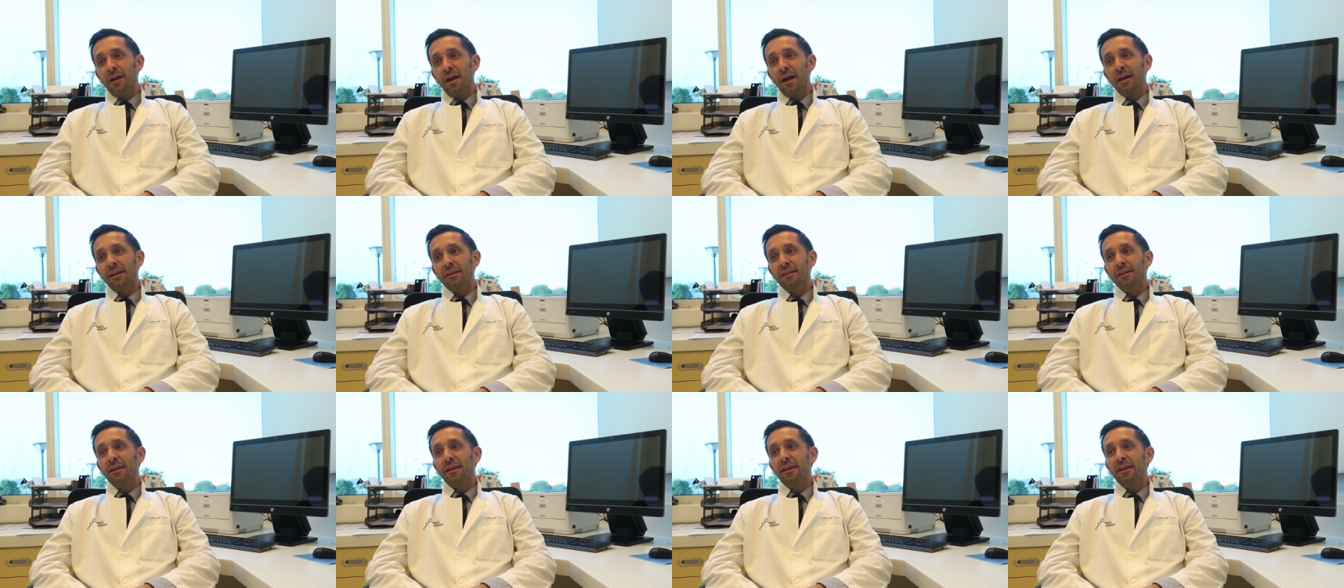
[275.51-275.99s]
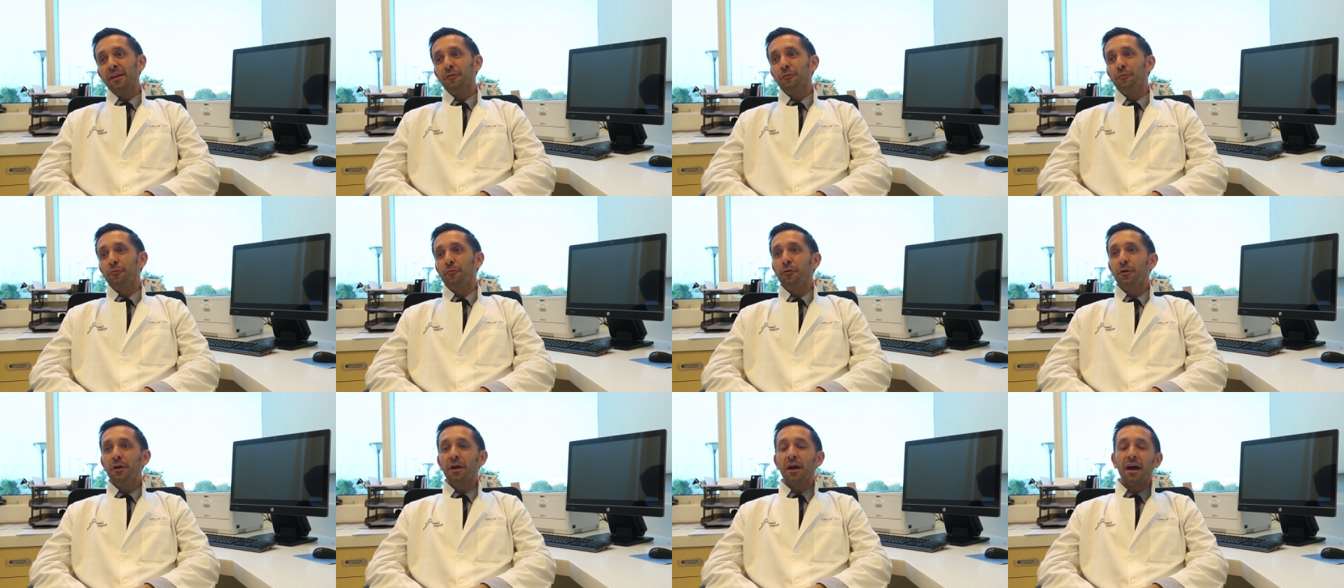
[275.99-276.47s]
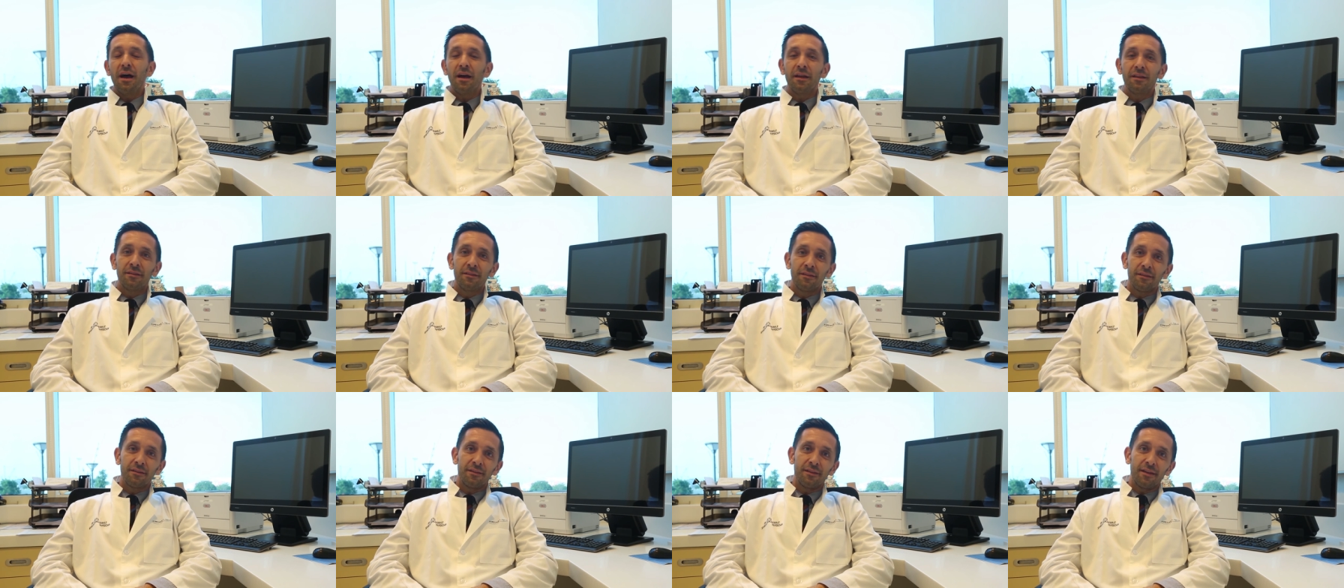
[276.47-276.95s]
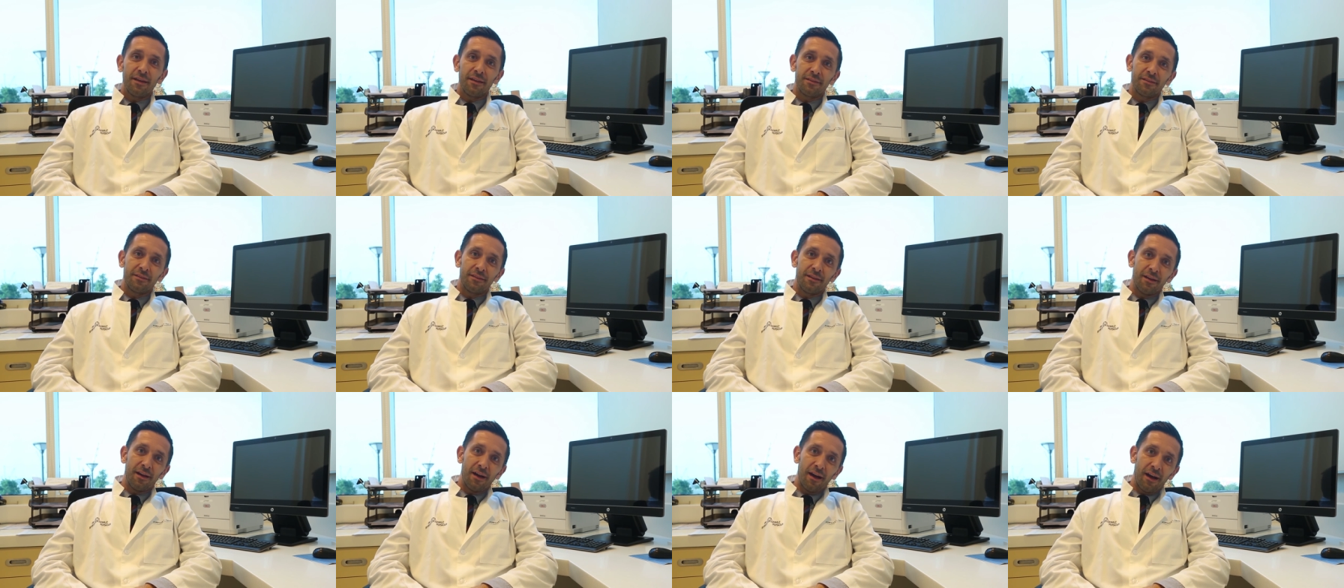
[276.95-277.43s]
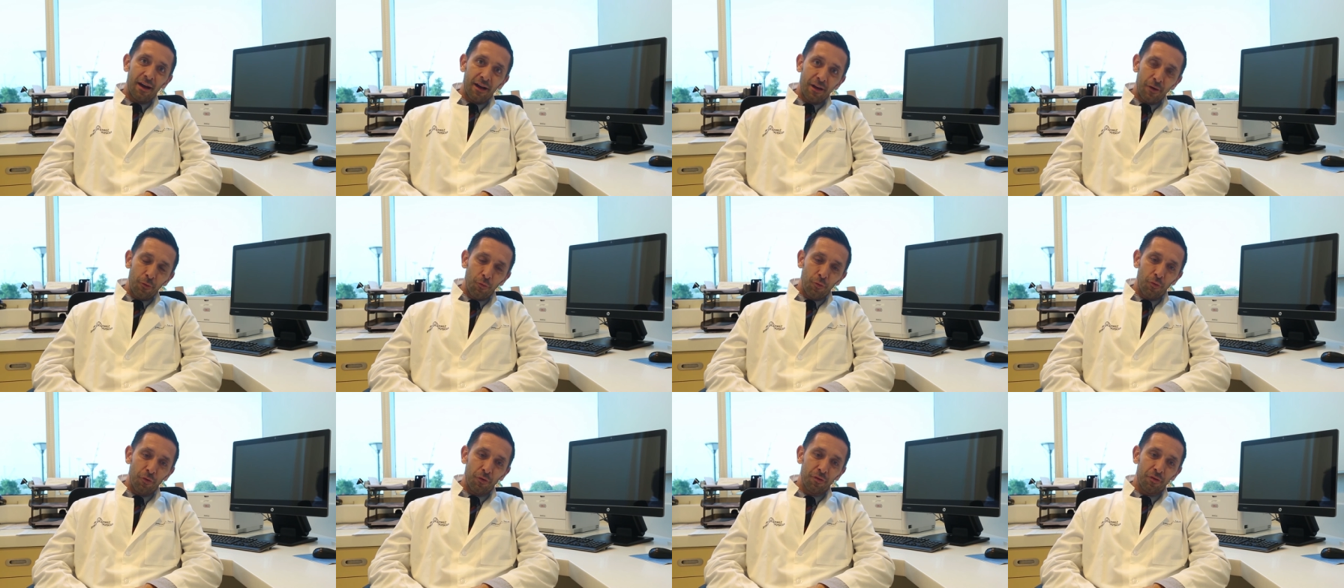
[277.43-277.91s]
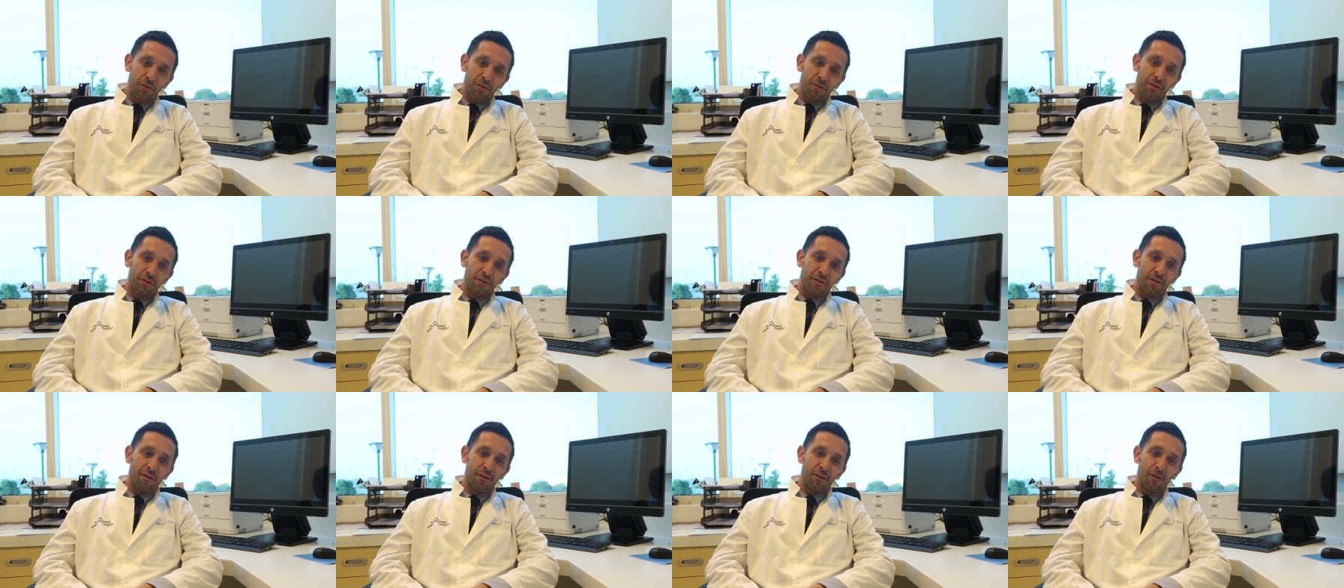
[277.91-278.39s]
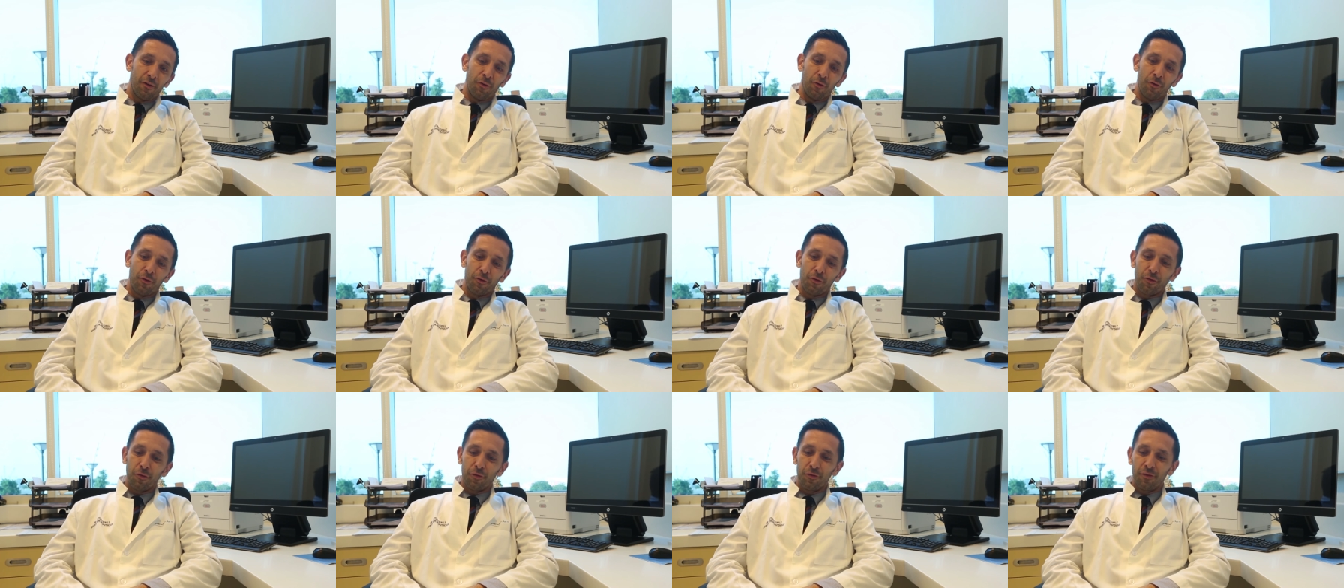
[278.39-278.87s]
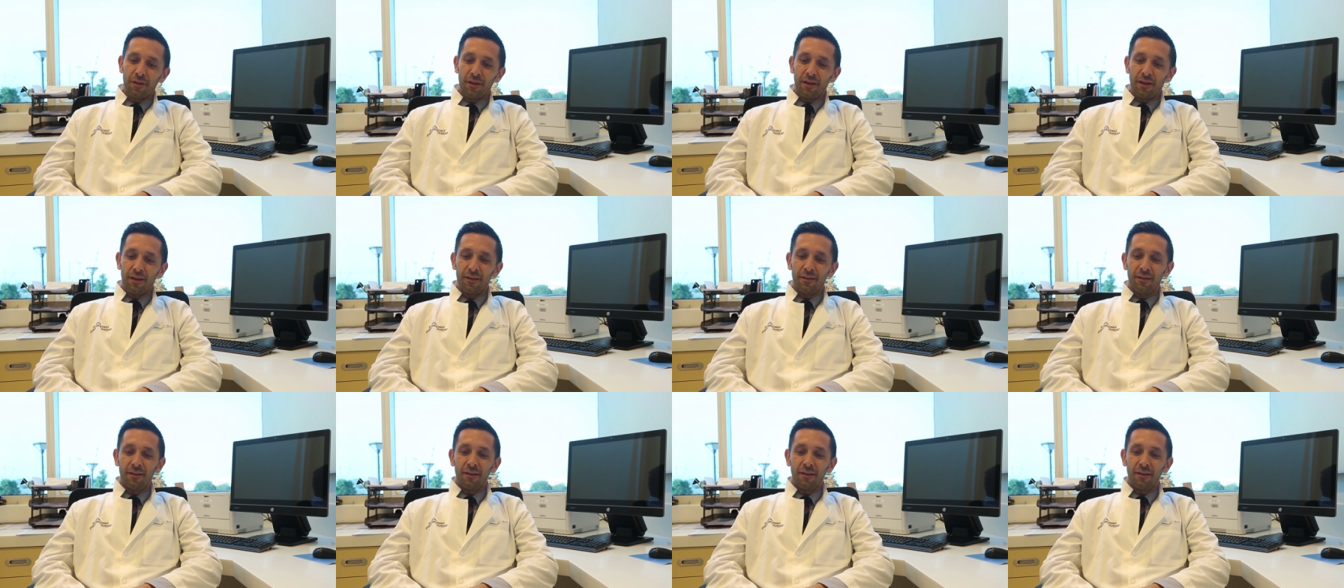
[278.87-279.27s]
And if we add that I was also the,